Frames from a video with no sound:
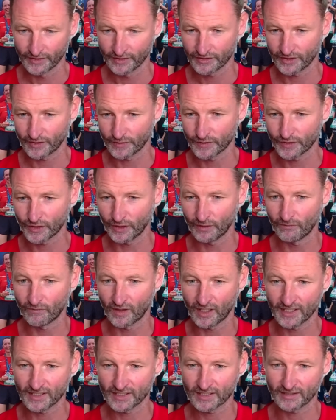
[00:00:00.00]
So you'll turn
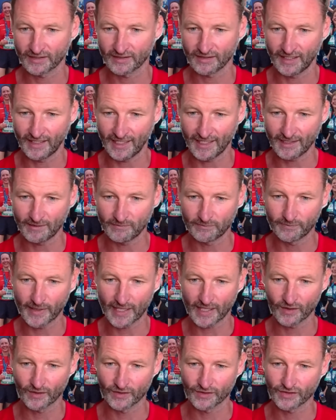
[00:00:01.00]
right and head
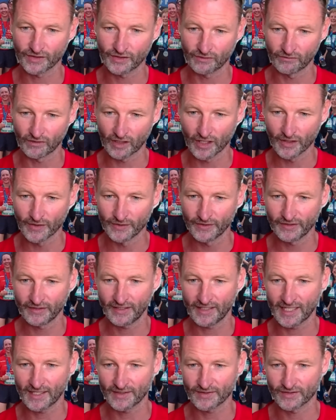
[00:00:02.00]
back onto the road
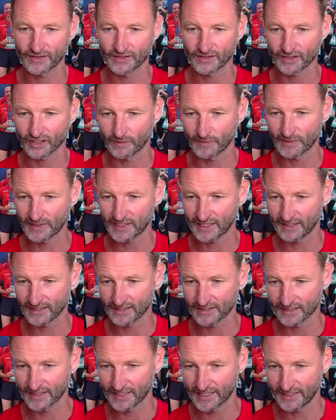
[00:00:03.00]
now. So there's a Tommy
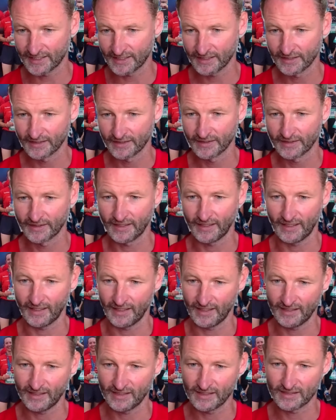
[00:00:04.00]
Taylor's Lane,
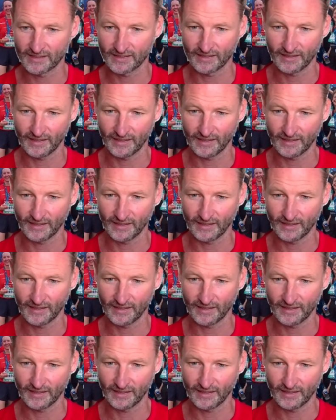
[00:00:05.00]
and